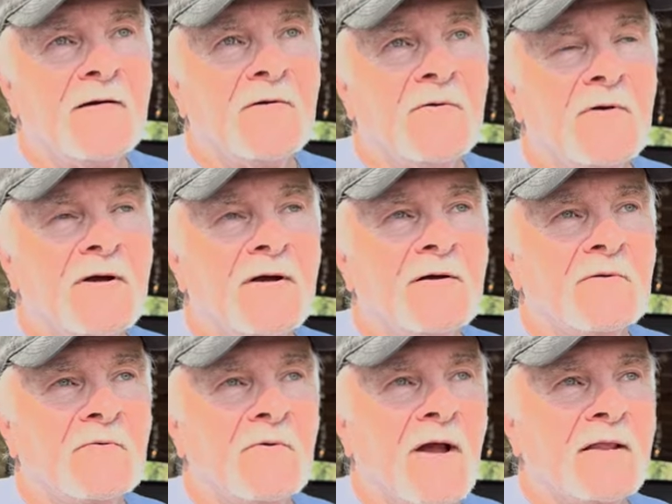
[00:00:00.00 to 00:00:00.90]
Well,
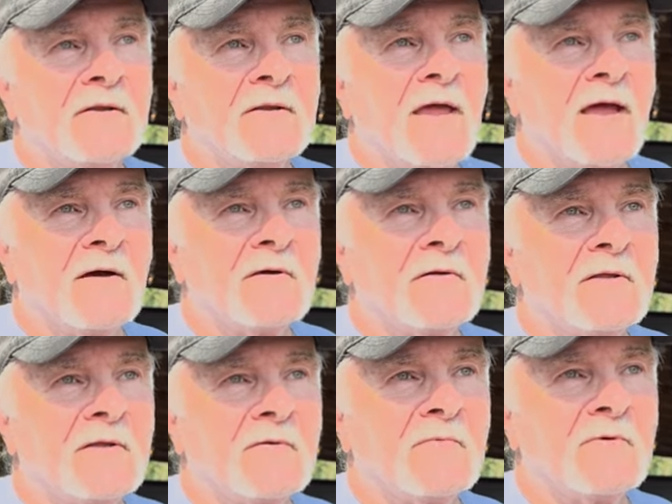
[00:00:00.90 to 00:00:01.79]
right now
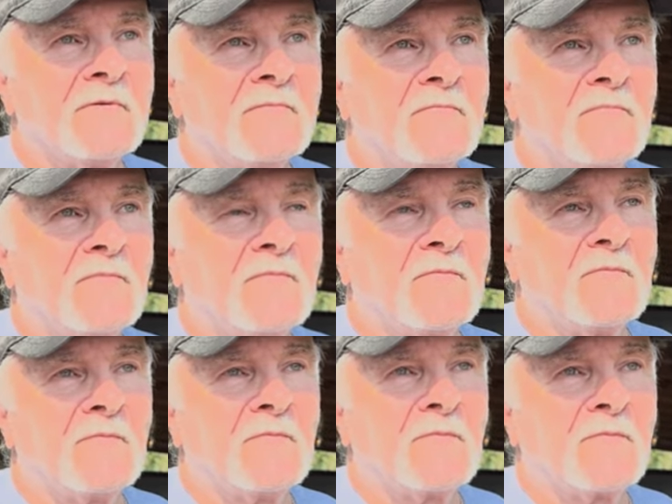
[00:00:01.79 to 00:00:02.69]
it would
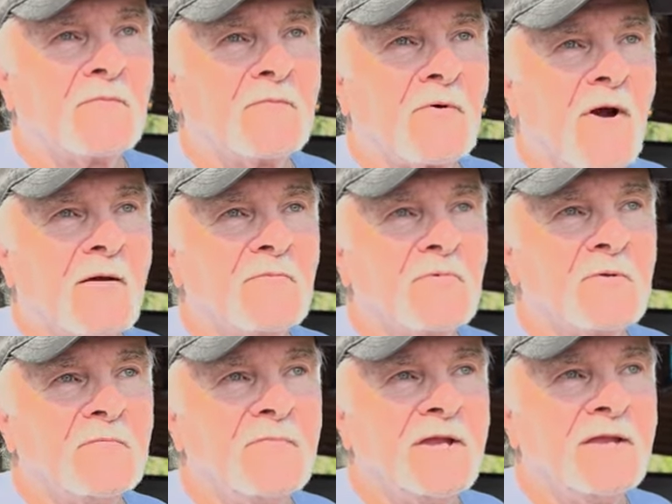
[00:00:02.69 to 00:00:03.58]
probably
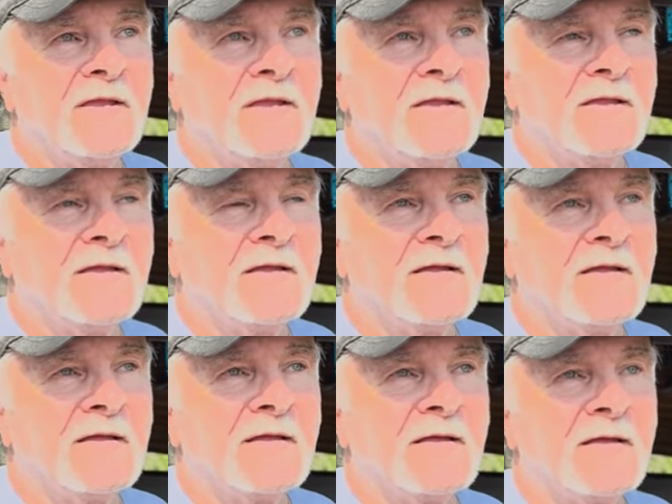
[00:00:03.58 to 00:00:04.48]
be
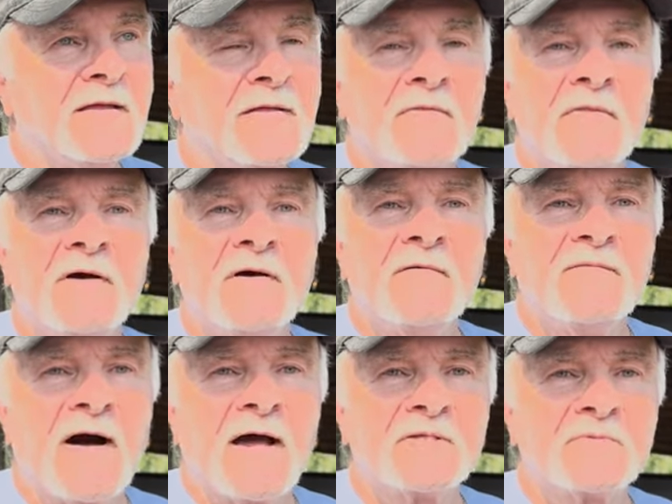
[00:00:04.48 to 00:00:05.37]
the
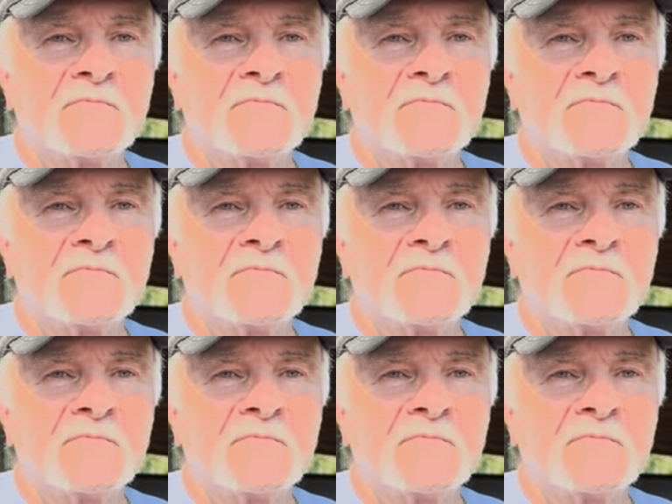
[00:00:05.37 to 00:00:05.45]
vice